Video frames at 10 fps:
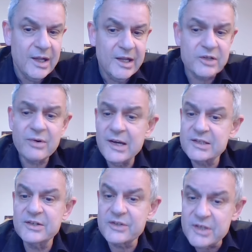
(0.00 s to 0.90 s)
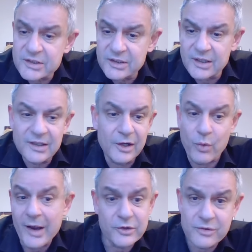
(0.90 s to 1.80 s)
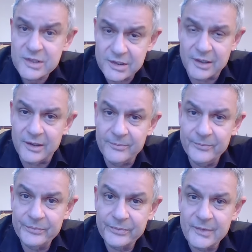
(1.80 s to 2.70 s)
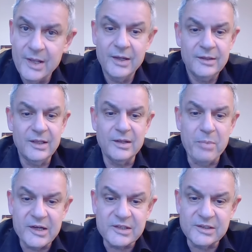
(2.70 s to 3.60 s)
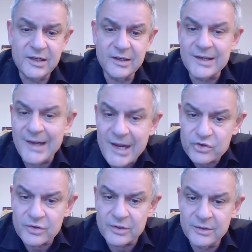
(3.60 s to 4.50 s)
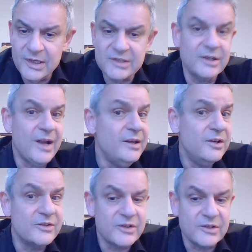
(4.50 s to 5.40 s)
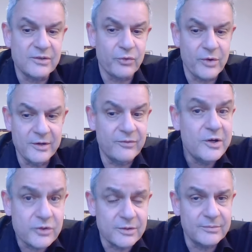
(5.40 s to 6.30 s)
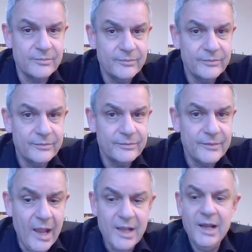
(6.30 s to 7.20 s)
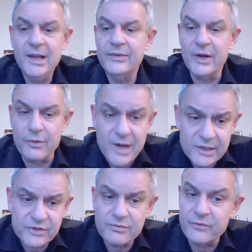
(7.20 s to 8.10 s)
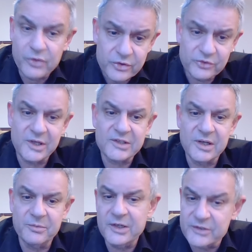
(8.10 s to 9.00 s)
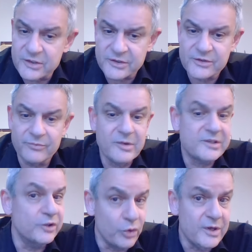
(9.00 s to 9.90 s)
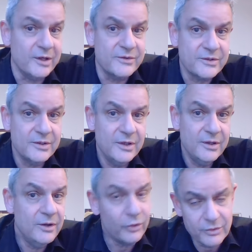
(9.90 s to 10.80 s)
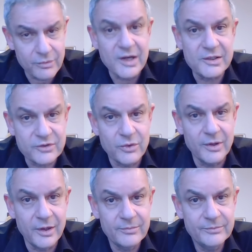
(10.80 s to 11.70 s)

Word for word: Israel has insisted until quite recently that the Palestinian nation is a nineteen sixty-four invention, and the Greeks refuse to accept the existence of Macedonians on Greek soil.